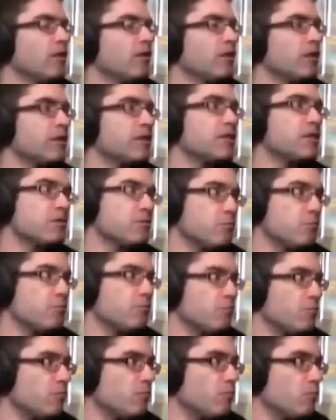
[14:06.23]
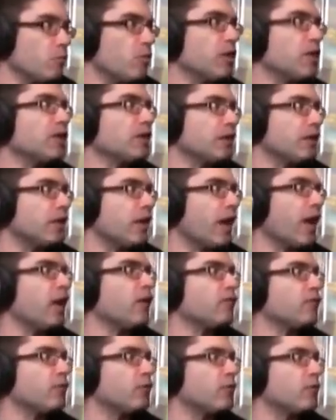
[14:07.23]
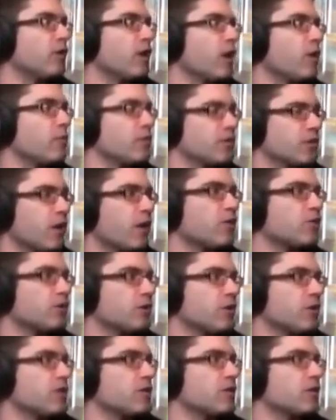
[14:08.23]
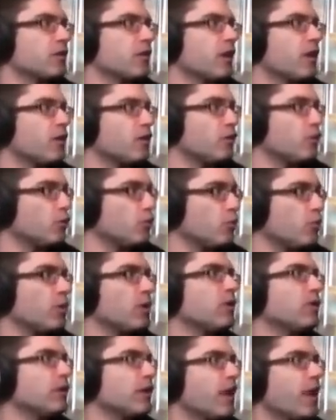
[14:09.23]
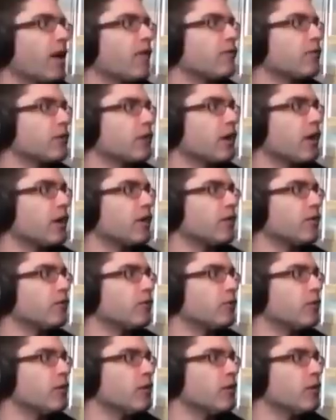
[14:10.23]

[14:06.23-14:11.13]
this is really hateful and misogynistic, and you really have to kind of